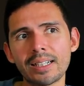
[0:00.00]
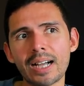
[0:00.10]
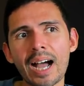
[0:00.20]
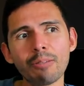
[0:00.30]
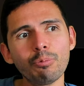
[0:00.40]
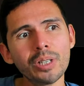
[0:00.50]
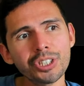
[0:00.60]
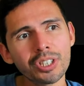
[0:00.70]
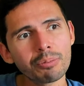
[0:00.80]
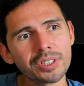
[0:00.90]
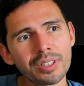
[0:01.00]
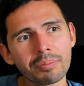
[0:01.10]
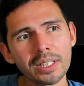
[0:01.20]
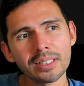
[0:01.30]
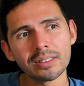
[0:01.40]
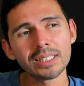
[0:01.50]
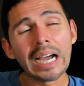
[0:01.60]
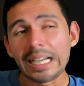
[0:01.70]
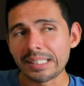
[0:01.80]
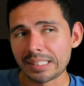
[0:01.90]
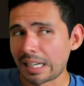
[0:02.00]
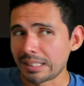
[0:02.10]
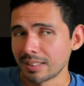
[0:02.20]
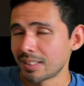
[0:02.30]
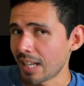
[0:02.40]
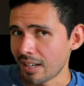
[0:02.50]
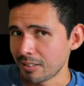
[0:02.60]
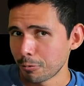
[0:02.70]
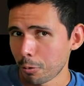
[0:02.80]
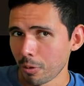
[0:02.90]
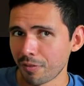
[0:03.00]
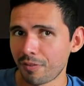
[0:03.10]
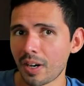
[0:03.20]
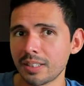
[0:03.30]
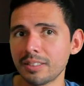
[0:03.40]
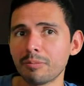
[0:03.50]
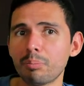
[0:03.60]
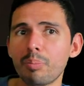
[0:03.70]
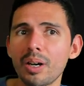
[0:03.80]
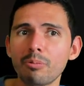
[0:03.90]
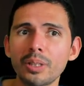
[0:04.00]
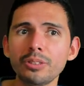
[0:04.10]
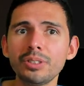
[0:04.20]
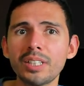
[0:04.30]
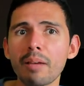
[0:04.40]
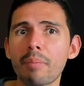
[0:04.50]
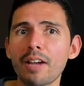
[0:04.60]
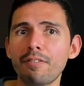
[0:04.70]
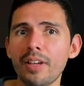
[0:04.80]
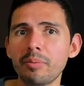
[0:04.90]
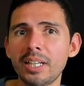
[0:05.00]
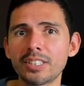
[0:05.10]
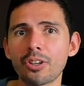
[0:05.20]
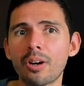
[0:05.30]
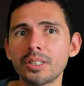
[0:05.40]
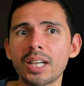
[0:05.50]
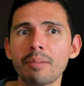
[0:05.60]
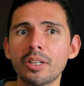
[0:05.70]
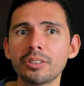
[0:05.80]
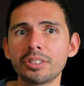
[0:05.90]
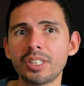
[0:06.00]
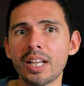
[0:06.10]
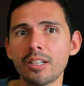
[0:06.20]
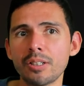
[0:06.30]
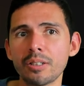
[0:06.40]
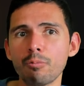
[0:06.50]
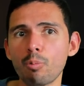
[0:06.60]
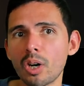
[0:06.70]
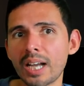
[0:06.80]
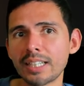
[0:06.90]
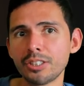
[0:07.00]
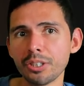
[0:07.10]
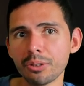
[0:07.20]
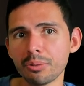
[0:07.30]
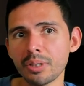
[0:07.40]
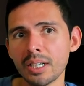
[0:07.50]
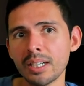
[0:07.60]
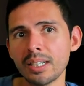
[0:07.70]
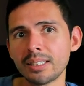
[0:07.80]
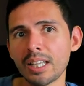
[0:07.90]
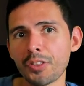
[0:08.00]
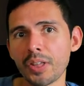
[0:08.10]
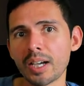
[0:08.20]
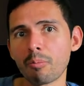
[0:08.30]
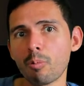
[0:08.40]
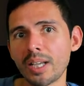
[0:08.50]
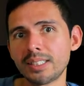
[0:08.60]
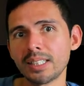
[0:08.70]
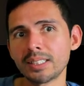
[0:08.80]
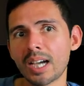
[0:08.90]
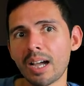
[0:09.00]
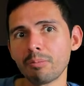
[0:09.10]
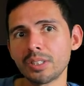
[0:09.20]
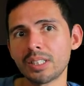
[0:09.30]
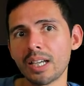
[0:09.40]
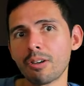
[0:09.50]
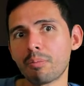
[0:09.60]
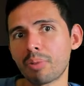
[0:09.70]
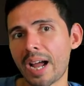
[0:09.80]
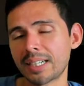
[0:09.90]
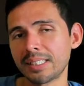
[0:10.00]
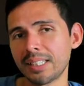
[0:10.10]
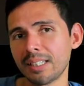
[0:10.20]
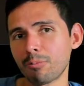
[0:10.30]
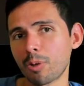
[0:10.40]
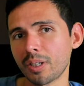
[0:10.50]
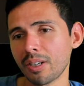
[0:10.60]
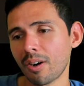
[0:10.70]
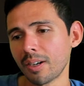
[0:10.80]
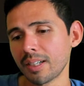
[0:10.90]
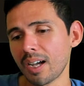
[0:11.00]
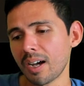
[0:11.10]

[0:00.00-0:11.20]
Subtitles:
I wish there was something nice I could say, or fun. But when you say my family has a hard time understanding what I do, they think I'm wasting time when staying home practicing and working hard.